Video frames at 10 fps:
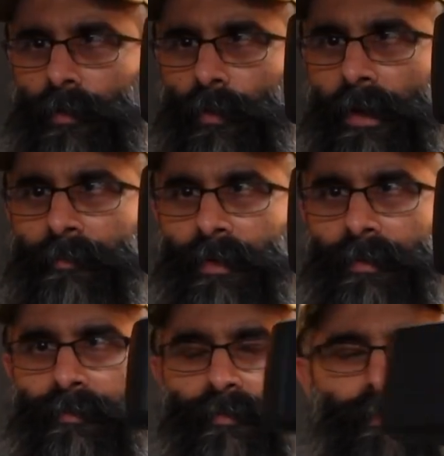grip,
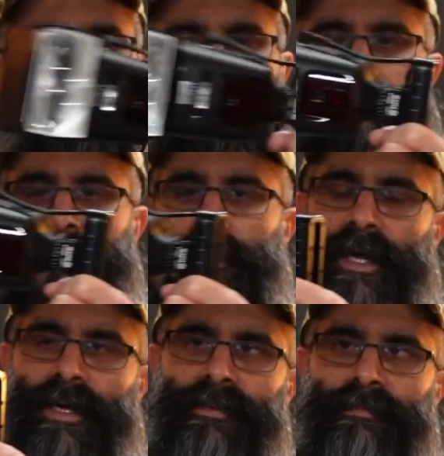
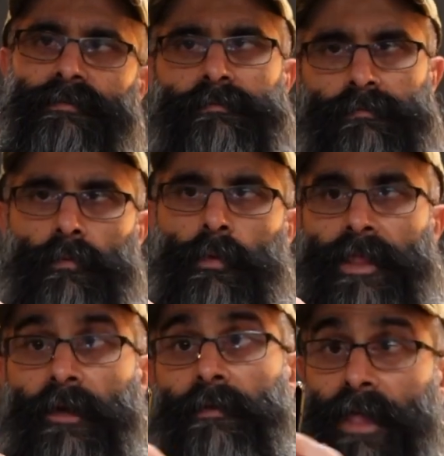kind of,
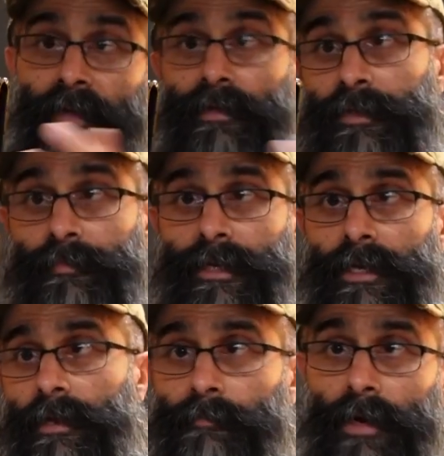without having to
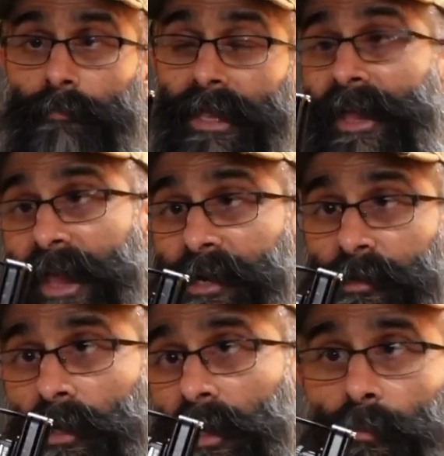be a big
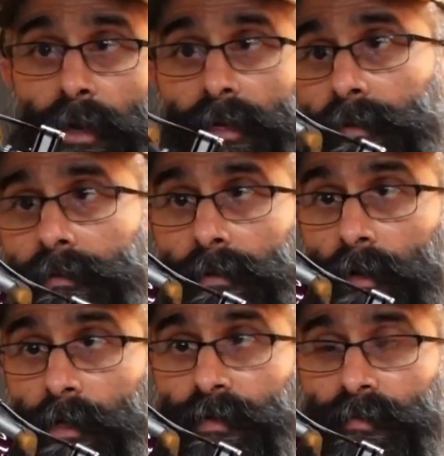handle on one of the
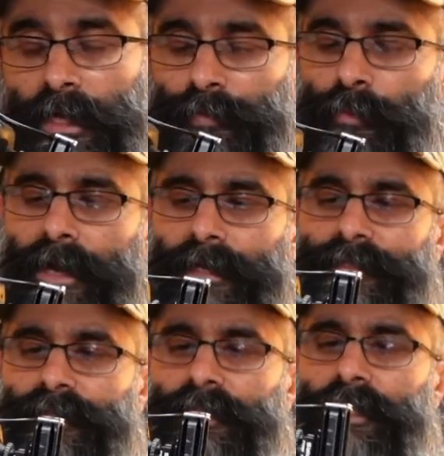larger flash
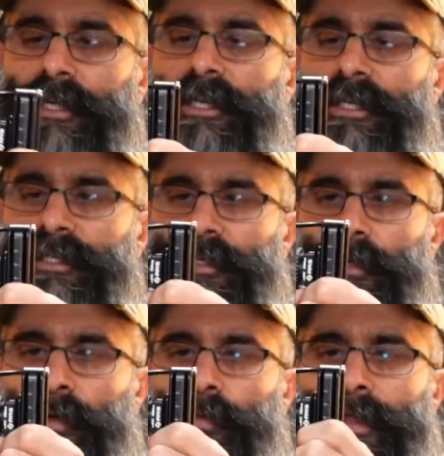brackets.
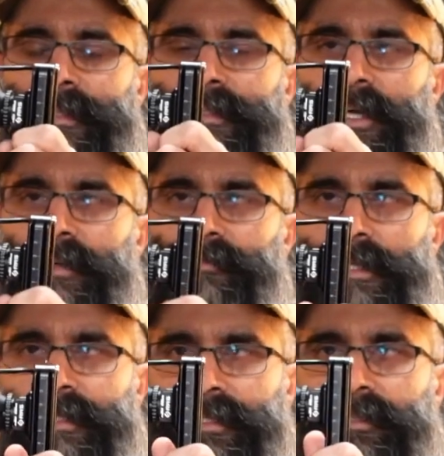So that's kind of
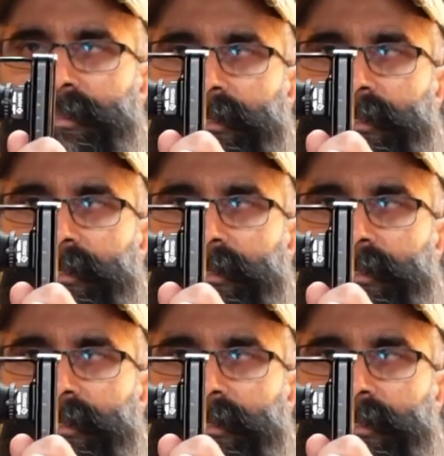decent,